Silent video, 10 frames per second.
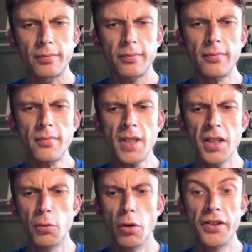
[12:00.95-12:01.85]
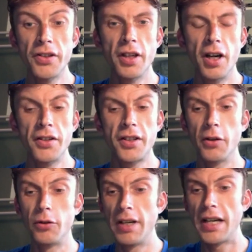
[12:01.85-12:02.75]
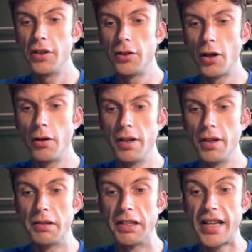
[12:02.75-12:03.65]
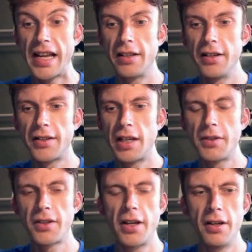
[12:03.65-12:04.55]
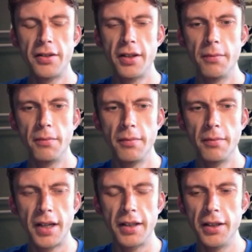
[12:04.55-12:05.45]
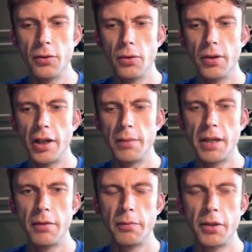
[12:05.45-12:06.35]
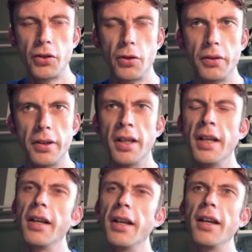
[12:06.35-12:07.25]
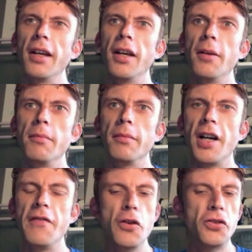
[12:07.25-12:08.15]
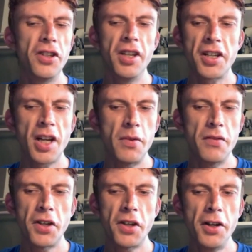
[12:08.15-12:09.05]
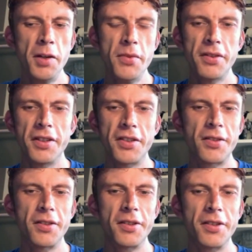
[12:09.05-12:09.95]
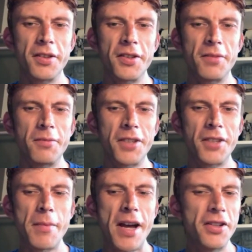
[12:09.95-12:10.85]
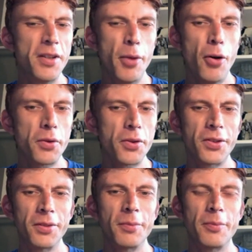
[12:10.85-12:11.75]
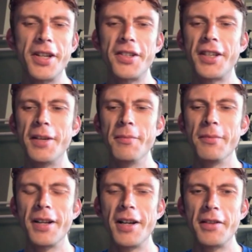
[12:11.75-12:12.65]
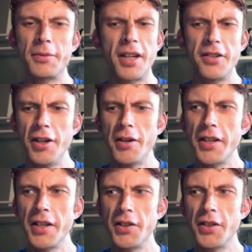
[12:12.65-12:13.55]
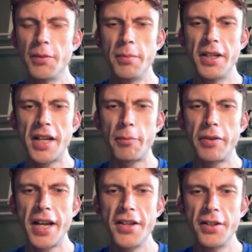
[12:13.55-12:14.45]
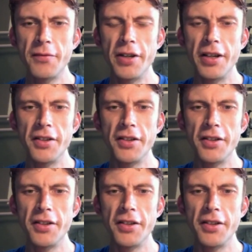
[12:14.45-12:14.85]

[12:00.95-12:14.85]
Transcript: Mm-hmm. It's one to nine scale, so it'll actually go exactly the same scale as uh, Eagle Iron Man over my shoulder. Um, I've looked at it a couple of times. It's, it's, mm-hmm. it's come out of the box, but um, I, I don't know. I think it's just a bit apprehensive, really.